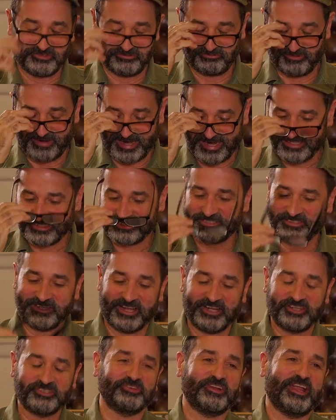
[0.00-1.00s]
Frank
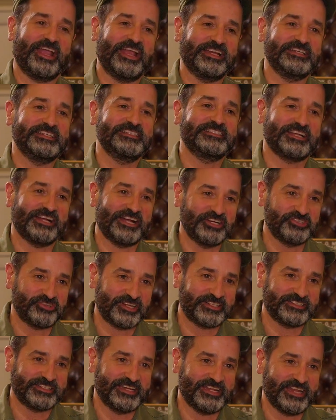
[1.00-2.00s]
Sinatra had in his
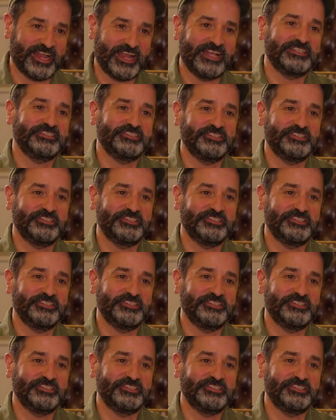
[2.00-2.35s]
contract that he had